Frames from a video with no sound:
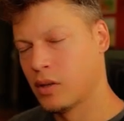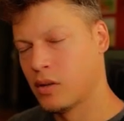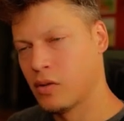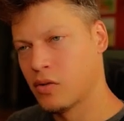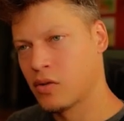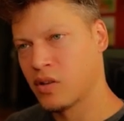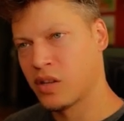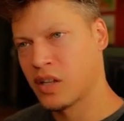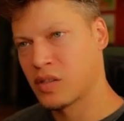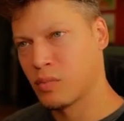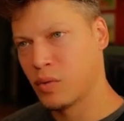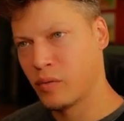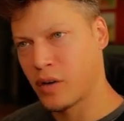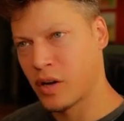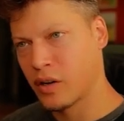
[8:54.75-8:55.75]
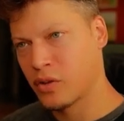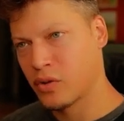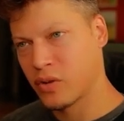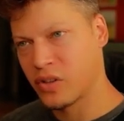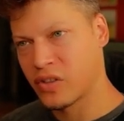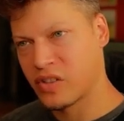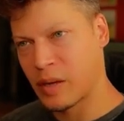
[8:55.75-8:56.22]
So let's move on to the
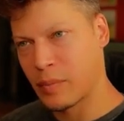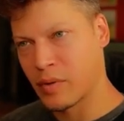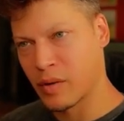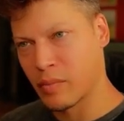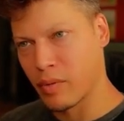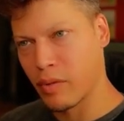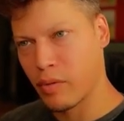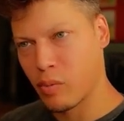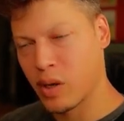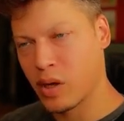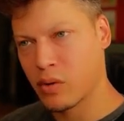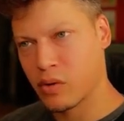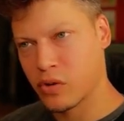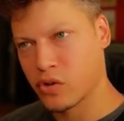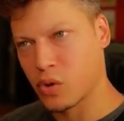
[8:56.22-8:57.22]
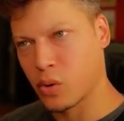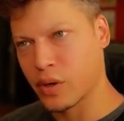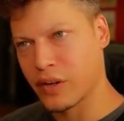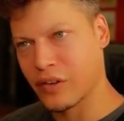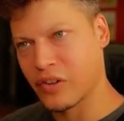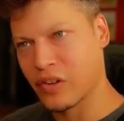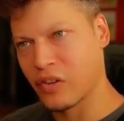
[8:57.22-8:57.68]
step number 3 in our scoring
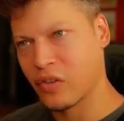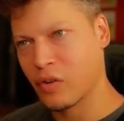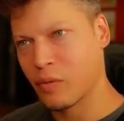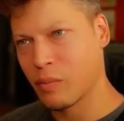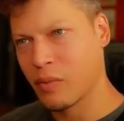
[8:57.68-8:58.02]
system.